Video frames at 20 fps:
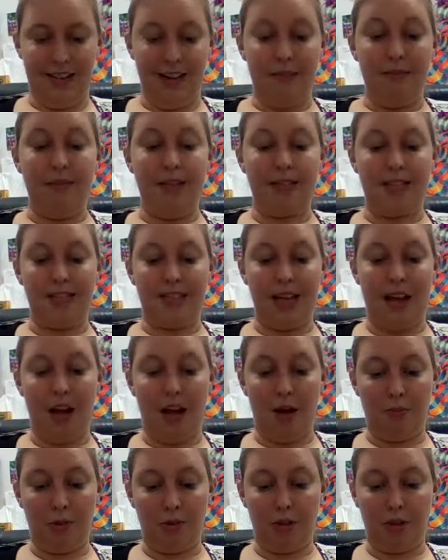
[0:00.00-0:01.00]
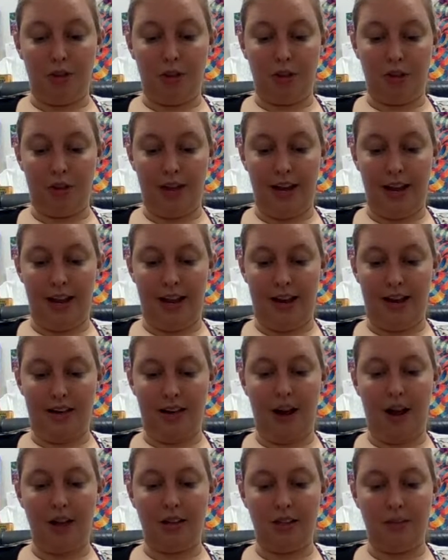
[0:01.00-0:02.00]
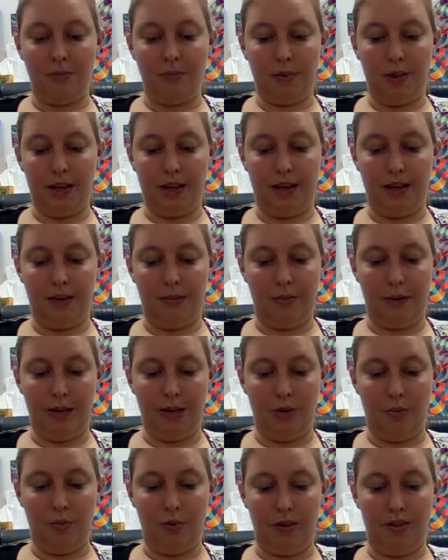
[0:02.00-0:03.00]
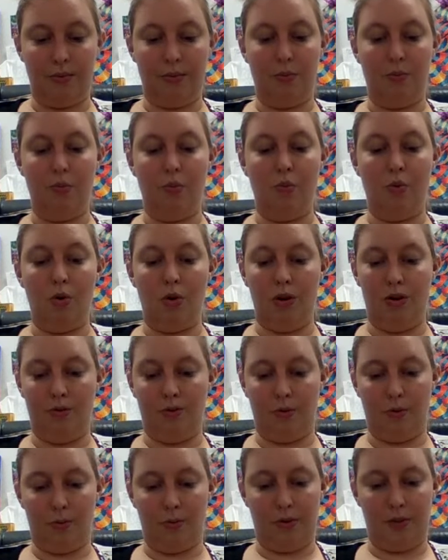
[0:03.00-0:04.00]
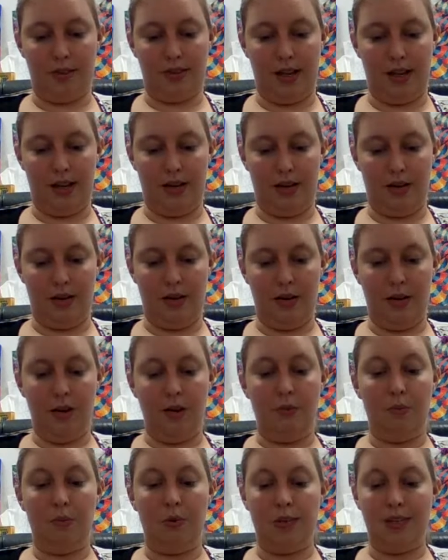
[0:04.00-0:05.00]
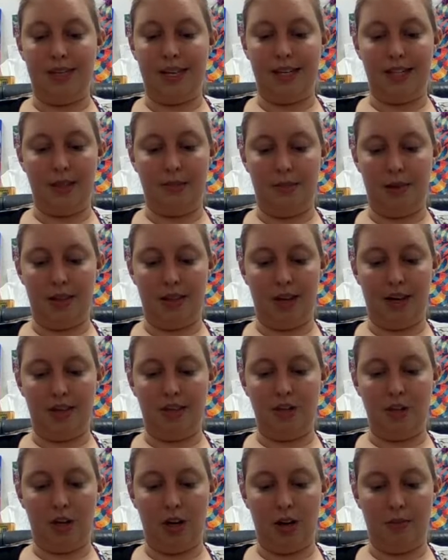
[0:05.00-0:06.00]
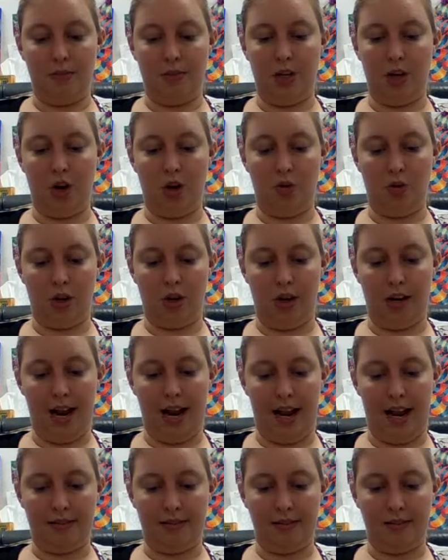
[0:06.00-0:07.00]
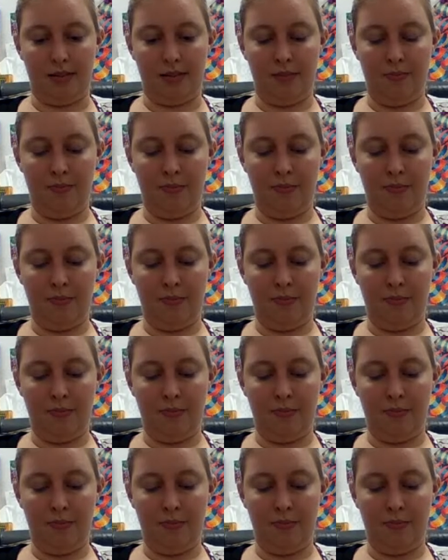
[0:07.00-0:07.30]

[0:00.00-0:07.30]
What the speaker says: Mrs. Hubble shook her head and, contemplating me with a mournful presentiment that I should come to no good, asked,